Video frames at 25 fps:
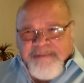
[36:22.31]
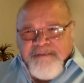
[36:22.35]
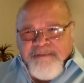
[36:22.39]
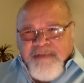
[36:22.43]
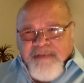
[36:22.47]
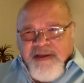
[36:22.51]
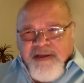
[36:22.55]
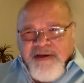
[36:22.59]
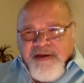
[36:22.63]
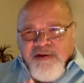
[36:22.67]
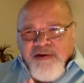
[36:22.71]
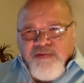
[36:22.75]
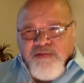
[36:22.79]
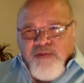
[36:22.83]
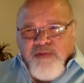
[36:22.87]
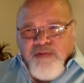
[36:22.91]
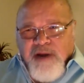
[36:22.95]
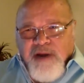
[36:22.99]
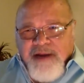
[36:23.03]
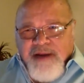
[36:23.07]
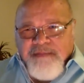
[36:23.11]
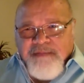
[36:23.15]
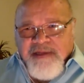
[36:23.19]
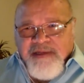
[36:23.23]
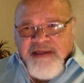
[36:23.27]
And here's what I
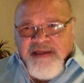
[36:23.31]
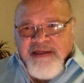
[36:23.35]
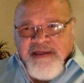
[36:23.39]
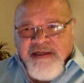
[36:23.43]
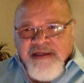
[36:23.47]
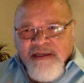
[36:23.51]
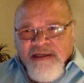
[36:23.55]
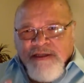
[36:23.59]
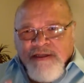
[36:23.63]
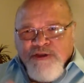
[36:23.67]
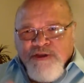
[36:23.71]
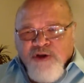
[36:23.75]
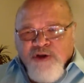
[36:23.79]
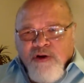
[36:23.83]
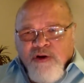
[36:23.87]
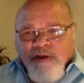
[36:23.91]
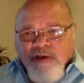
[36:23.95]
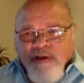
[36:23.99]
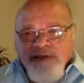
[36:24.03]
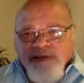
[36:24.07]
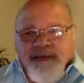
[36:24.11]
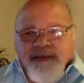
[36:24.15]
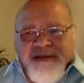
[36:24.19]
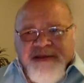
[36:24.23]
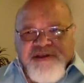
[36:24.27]
mean. In
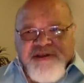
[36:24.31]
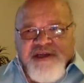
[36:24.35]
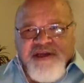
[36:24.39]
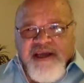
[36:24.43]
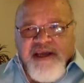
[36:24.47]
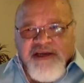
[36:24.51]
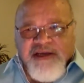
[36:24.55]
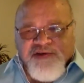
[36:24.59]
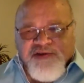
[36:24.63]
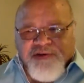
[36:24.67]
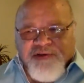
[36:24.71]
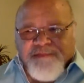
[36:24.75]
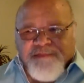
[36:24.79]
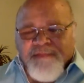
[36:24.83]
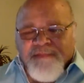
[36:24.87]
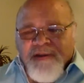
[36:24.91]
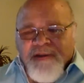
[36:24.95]
journalism education,